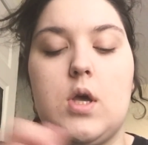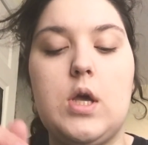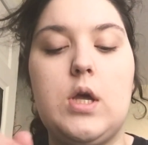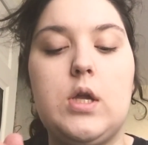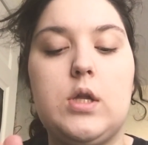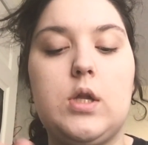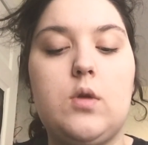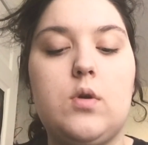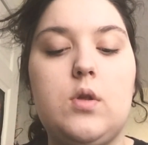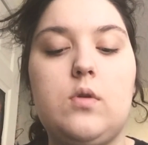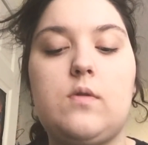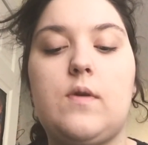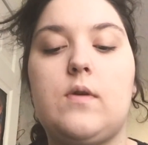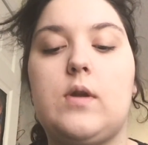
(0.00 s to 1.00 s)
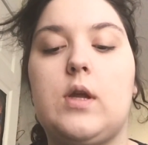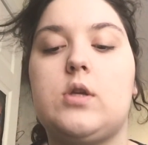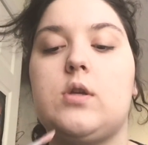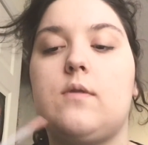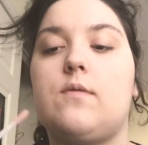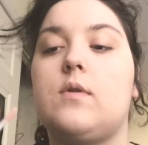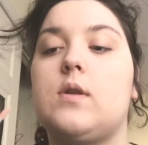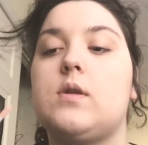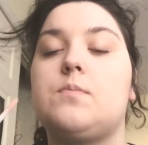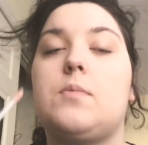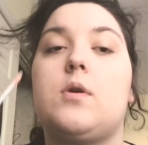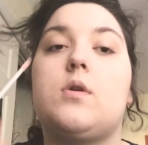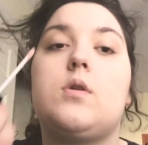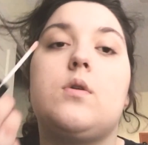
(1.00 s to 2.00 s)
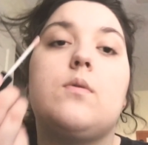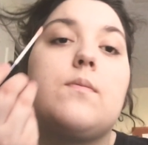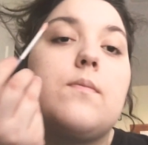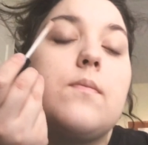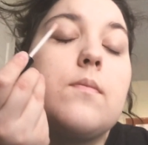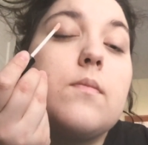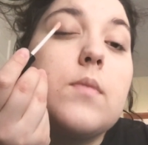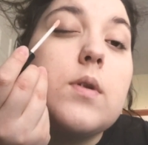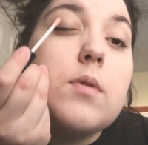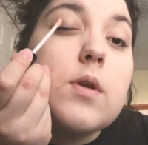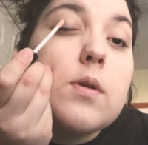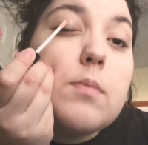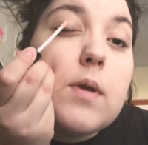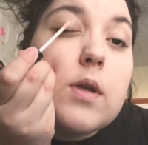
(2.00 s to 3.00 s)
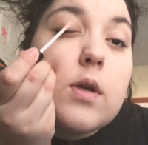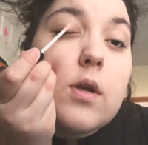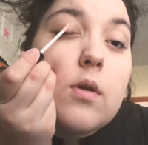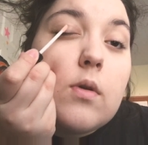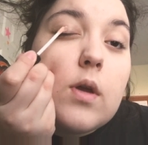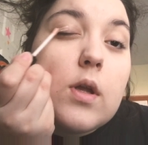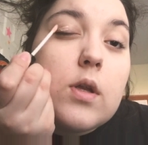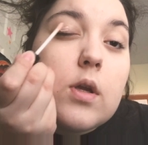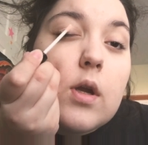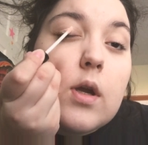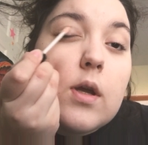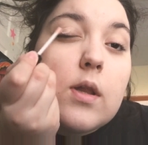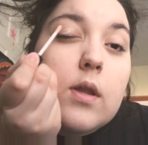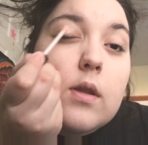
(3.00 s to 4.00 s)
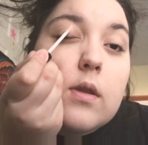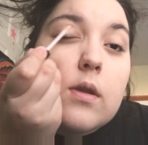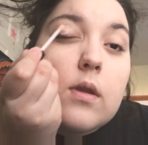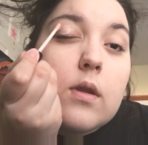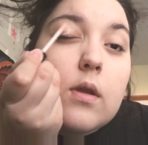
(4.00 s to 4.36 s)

And you can use foundation for this part too, but just make sure you get your eyelids.